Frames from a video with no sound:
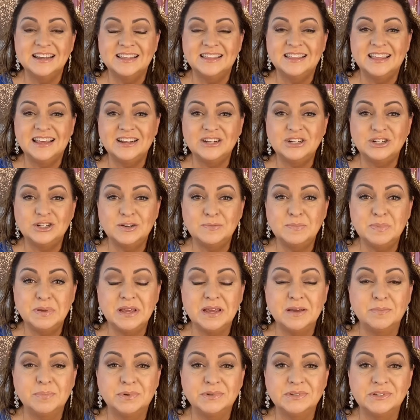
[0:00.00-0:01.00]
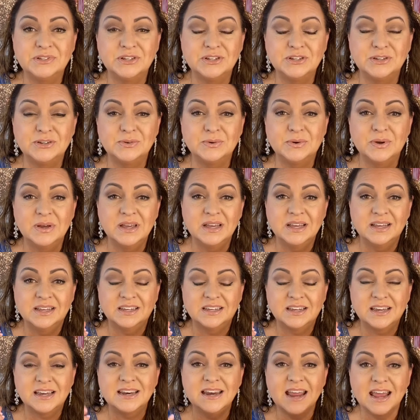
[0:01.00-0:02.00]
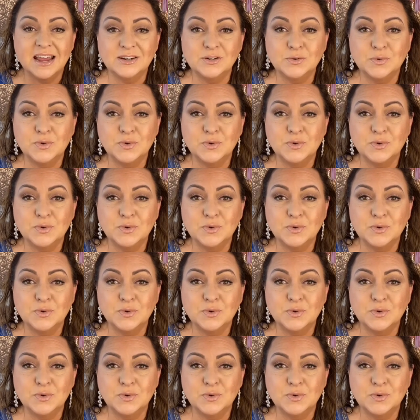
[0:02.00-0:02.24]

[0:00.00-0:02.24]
They should be able to connect